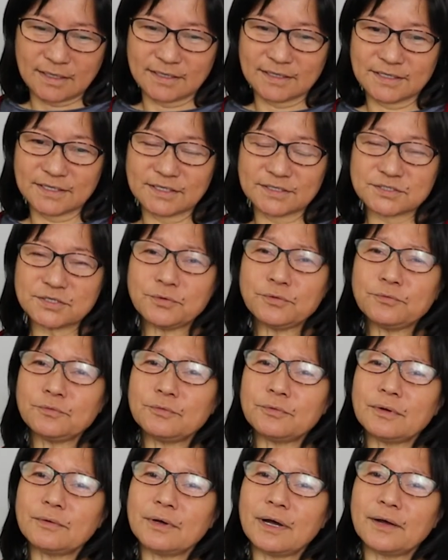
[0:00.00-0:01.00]
So
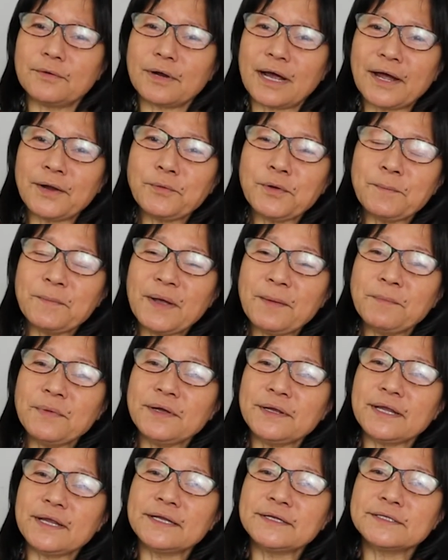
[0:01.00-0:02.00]
I remember
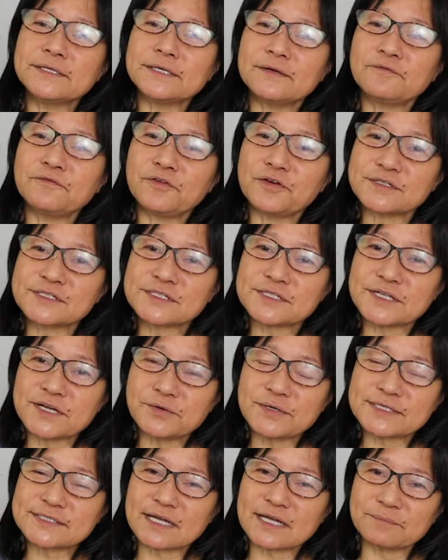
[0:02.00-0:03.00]
in the first
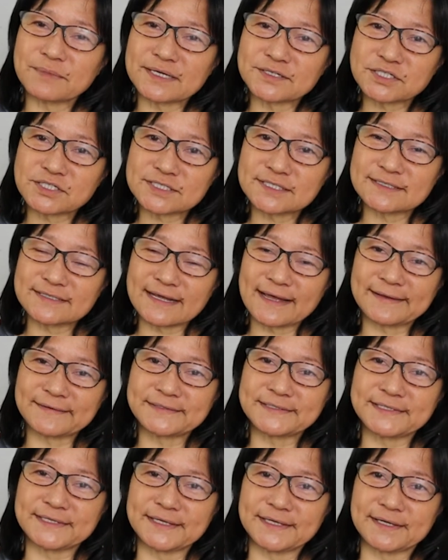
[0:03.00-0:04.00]
series I mentioned
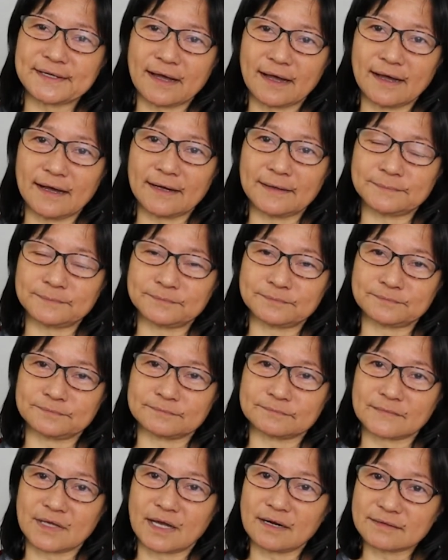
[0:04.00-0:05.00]
that the
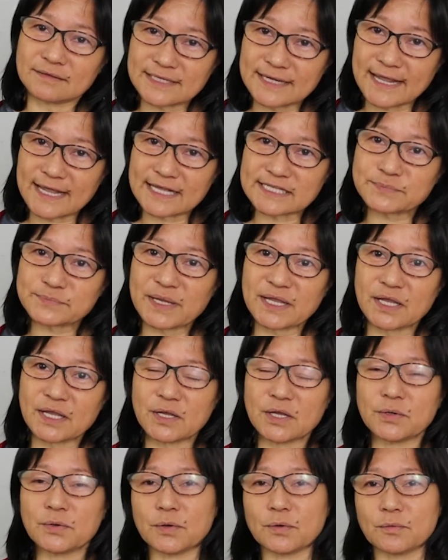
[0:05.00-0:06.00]

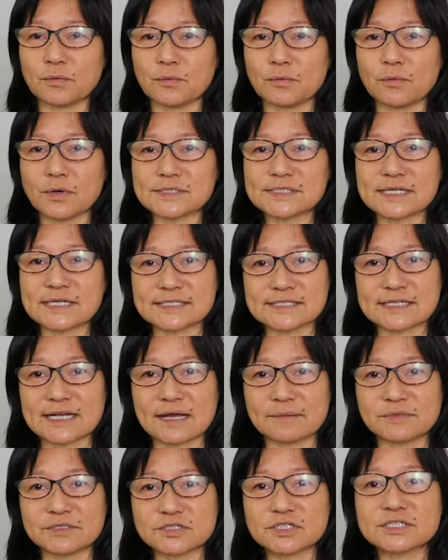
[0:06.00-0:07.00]
RDSP was
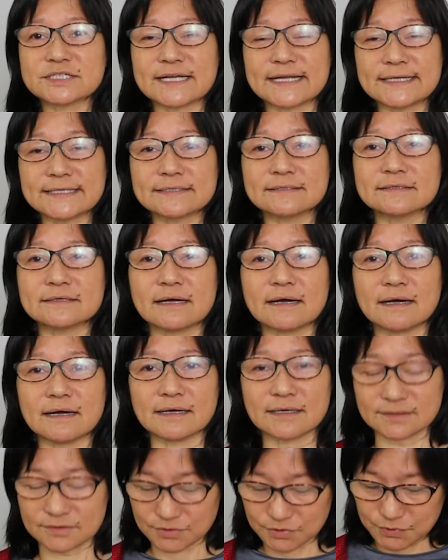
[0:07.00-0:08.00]
established in
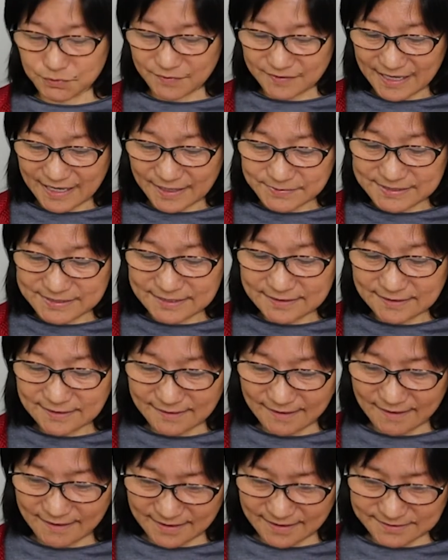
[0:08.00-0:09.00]

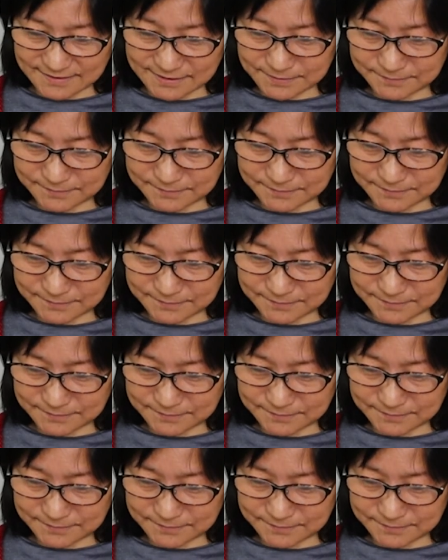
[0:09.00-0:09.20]
2008.